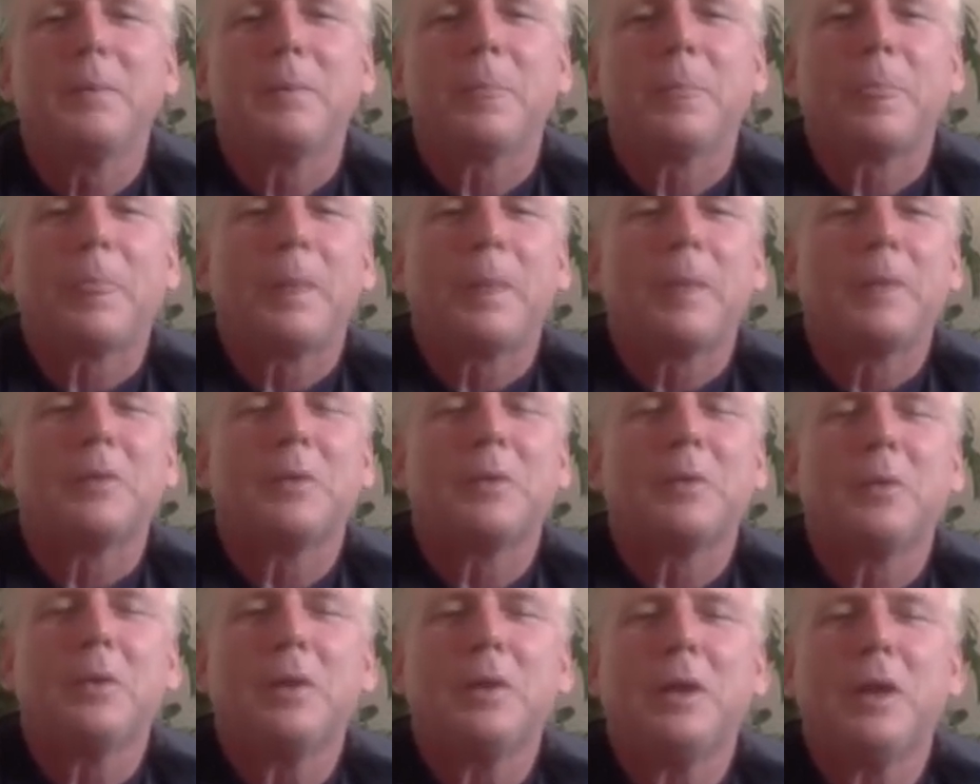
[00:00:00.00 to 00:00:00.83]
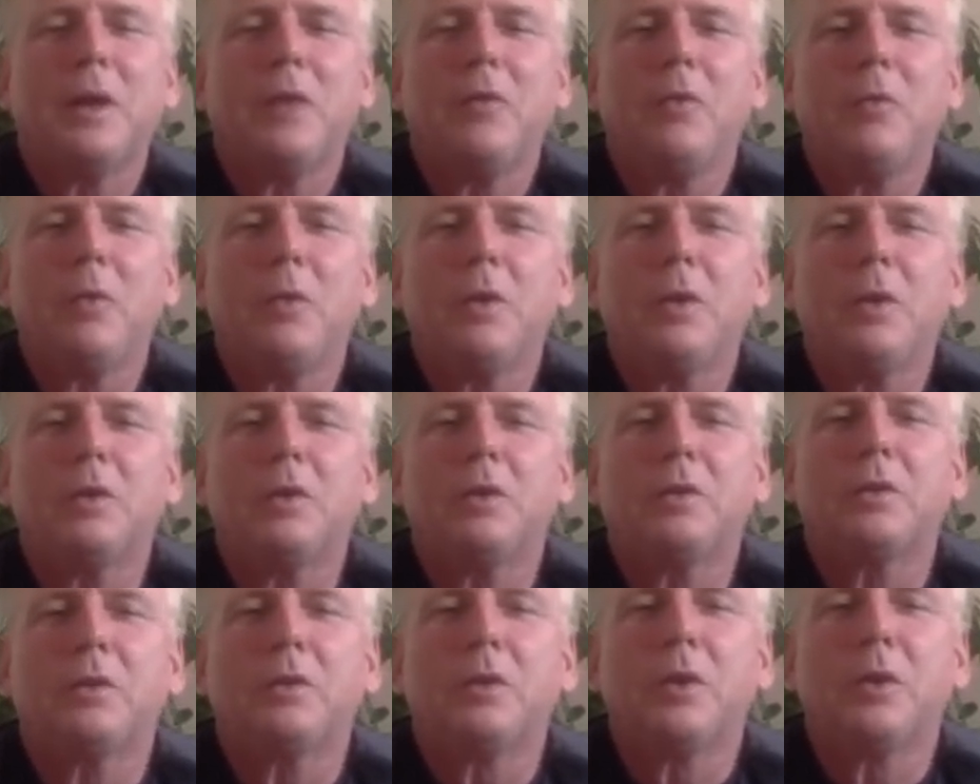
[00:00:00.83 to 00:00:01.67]
So I want everyone,
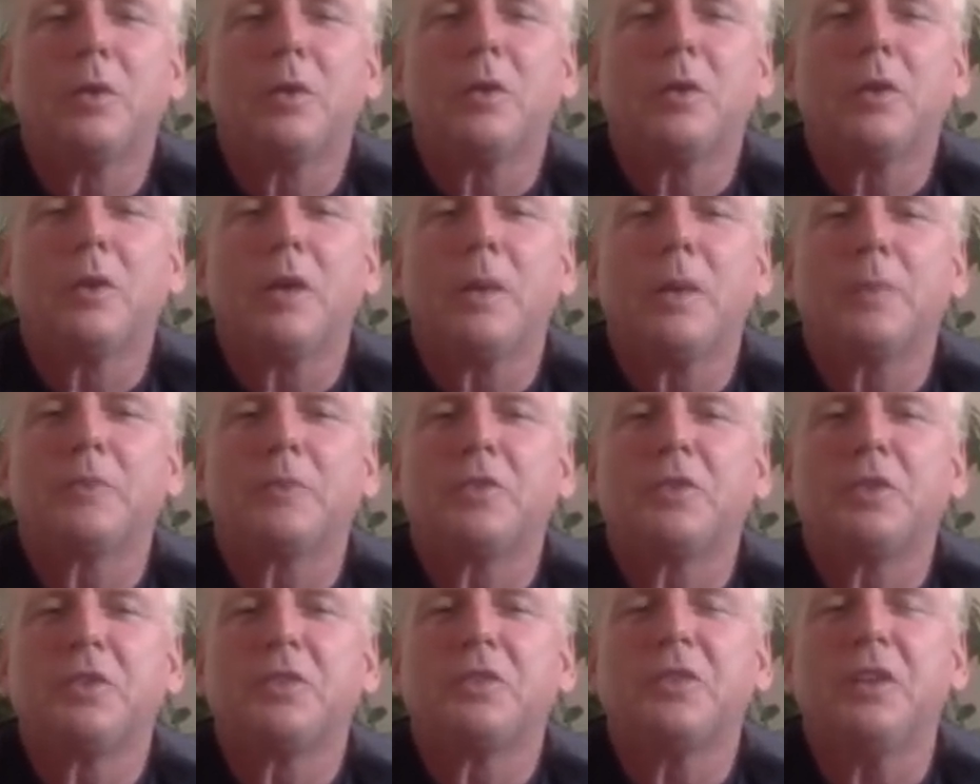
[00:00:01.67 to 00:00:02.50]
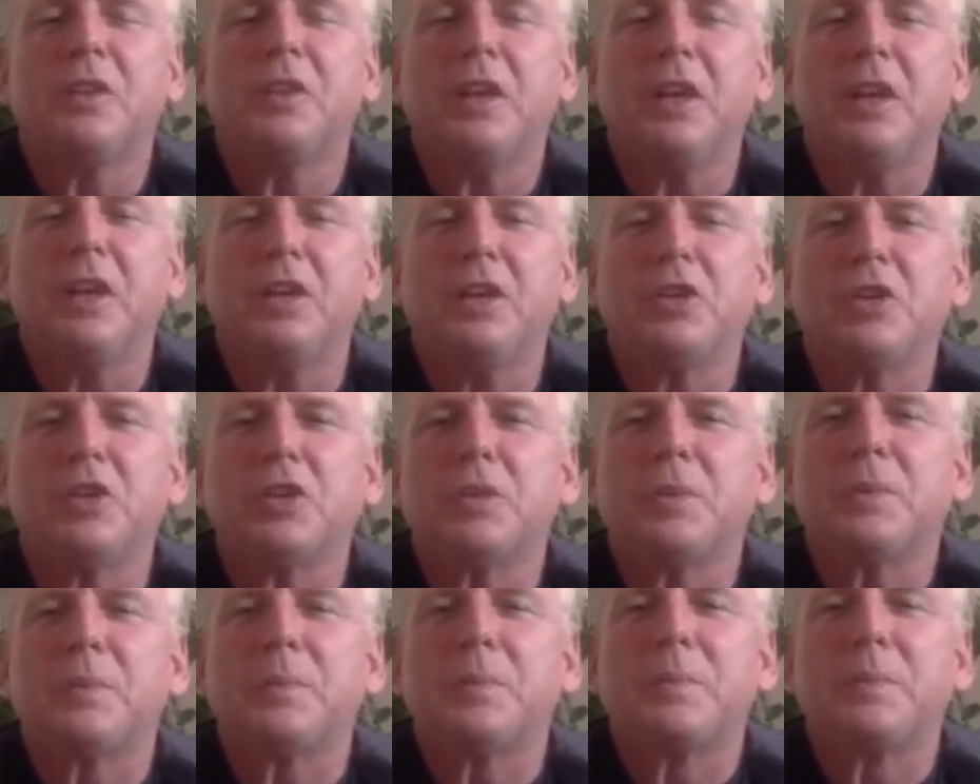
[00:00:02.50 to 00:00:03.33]
just lower your hips just an inch.
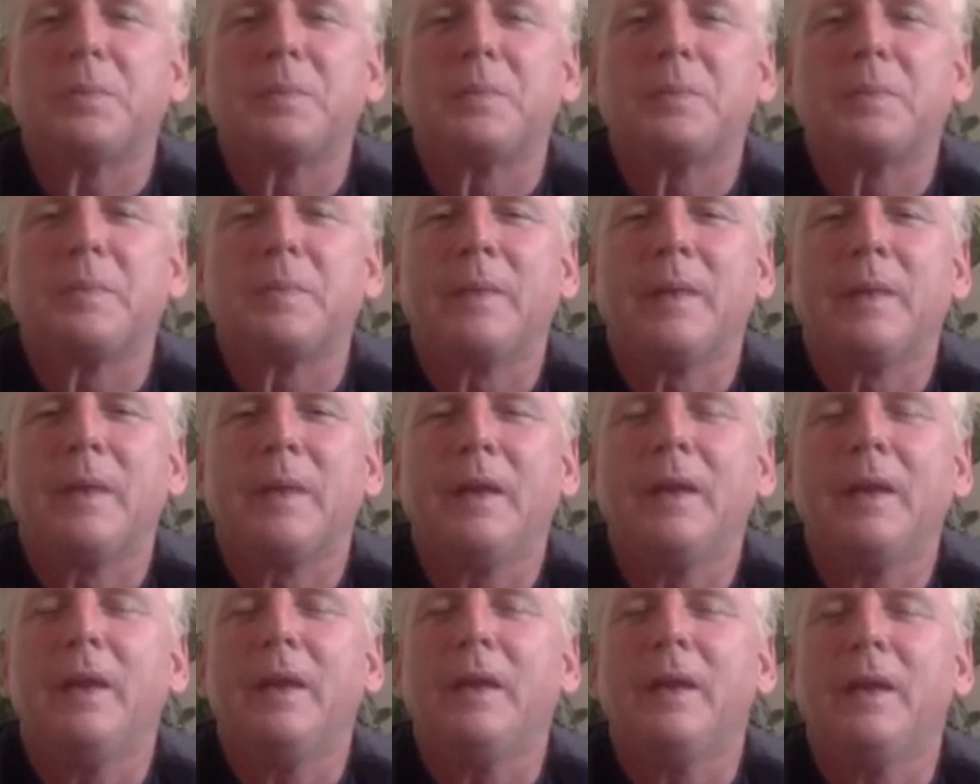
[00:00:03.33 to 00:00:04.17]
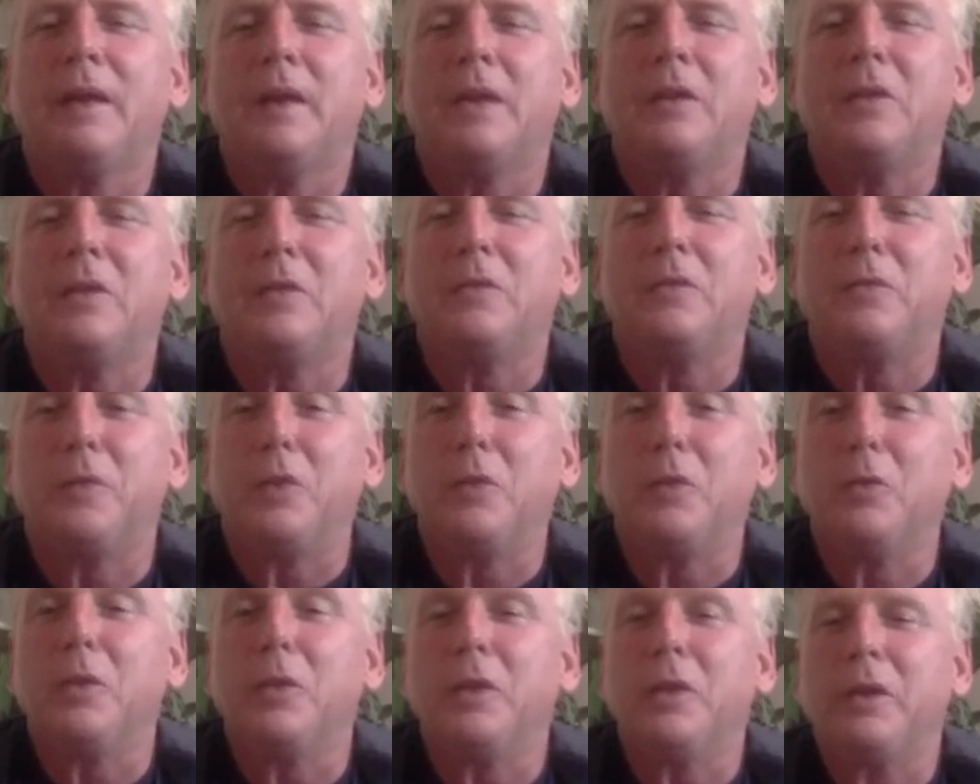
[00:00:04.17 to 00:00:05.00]
Can you feel
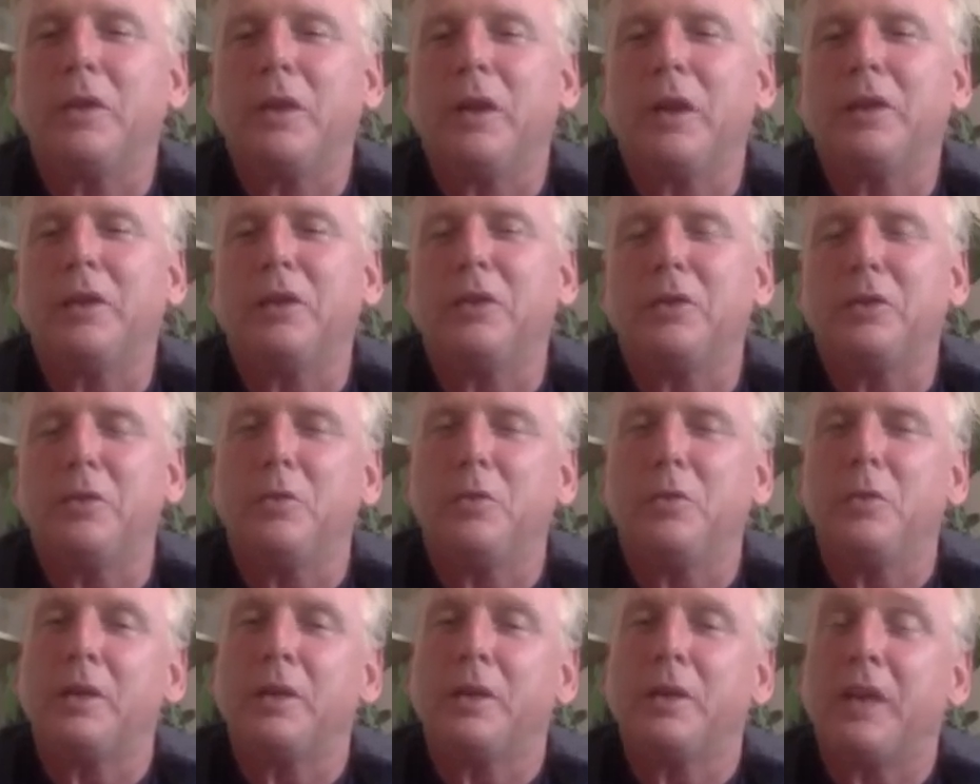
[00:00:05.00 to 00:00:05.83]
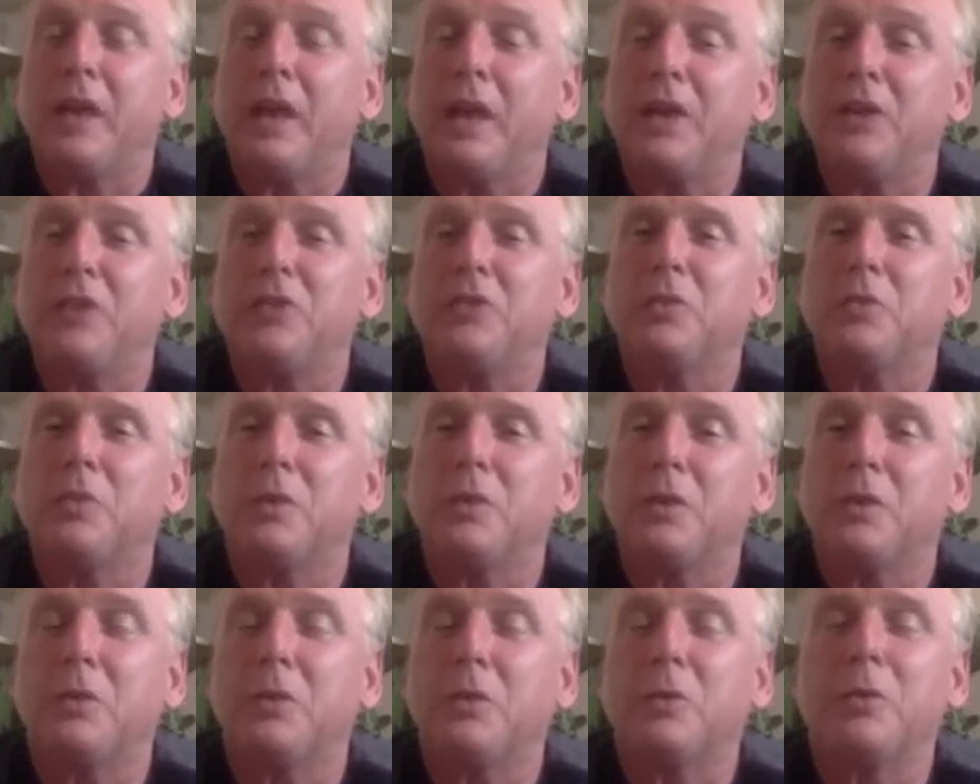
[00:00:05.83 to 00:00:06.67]
what you had to do, what engaged when
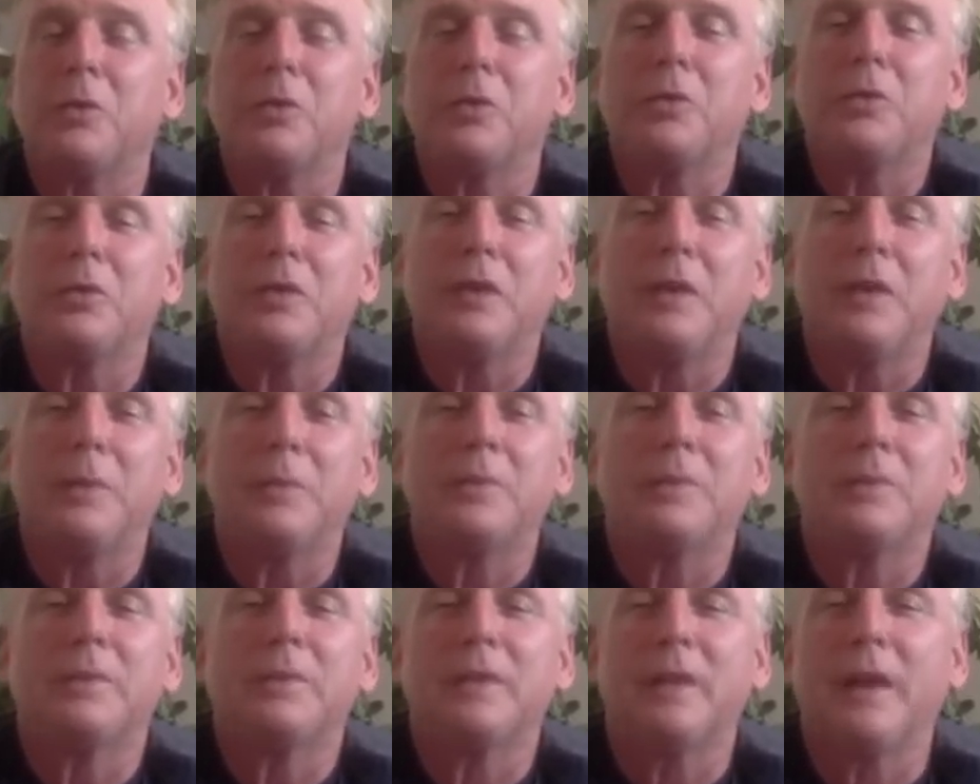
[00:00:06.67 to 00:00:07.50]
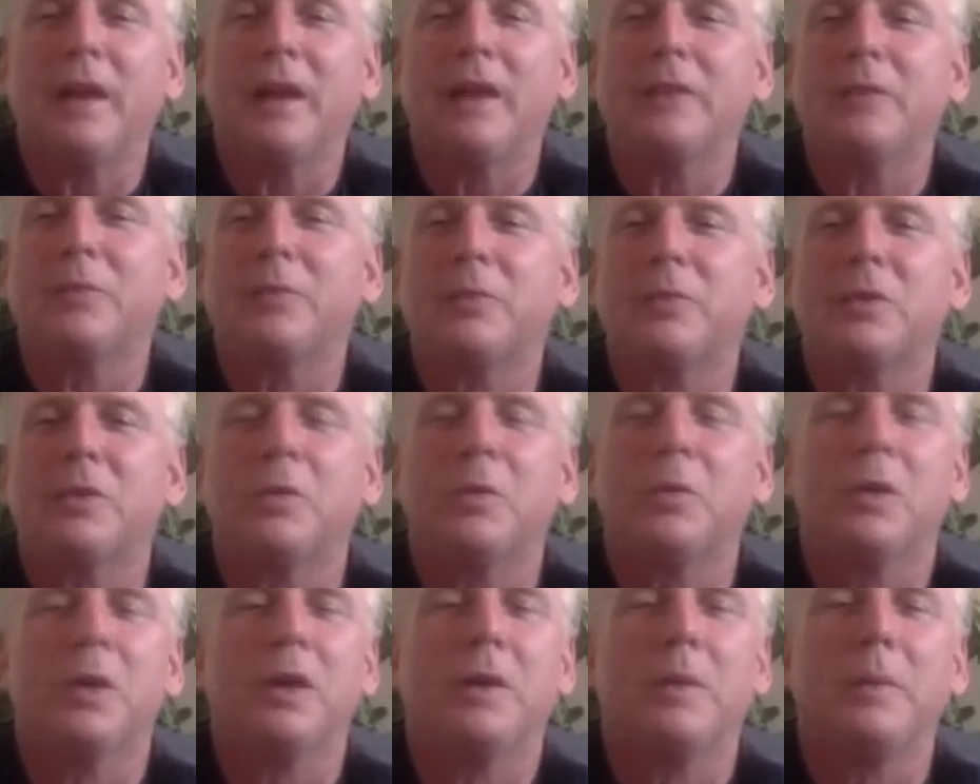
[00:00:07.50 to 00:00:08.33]
you lowered those hips? That's where you
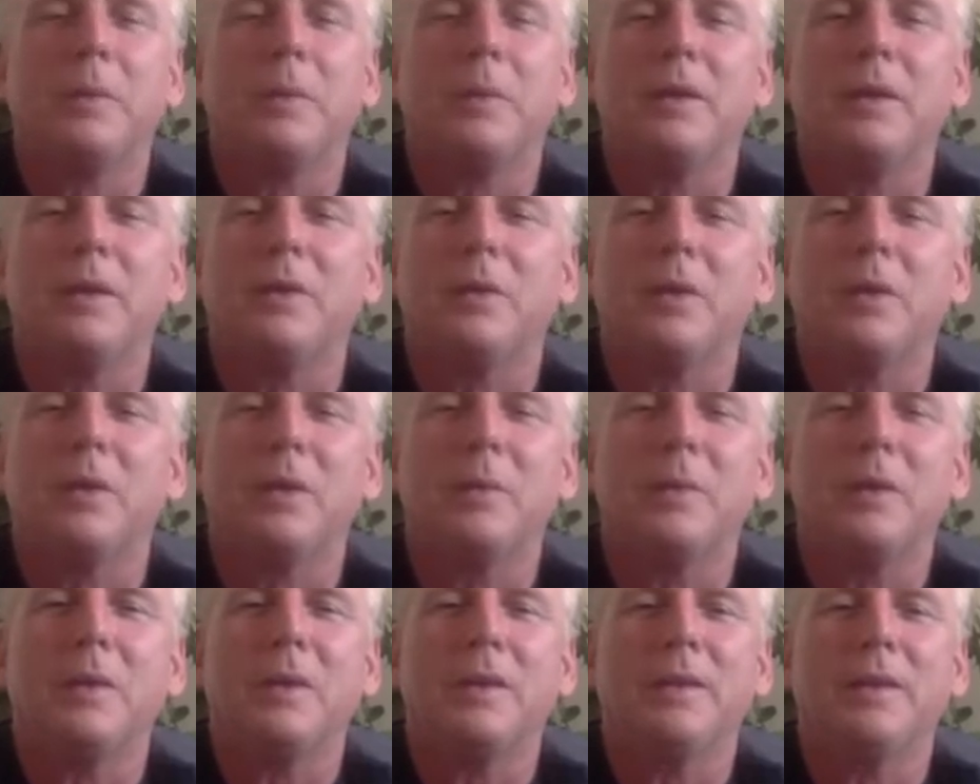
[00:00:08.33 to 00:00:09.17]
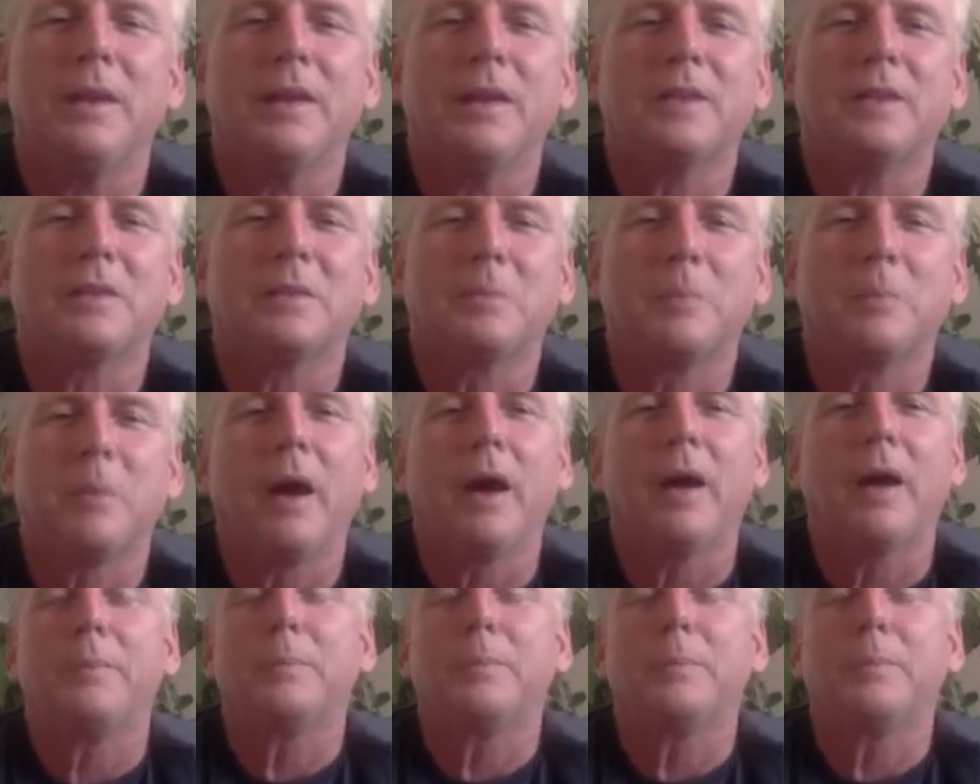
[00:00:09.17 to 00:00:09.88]
want to be. You want to be in that spot.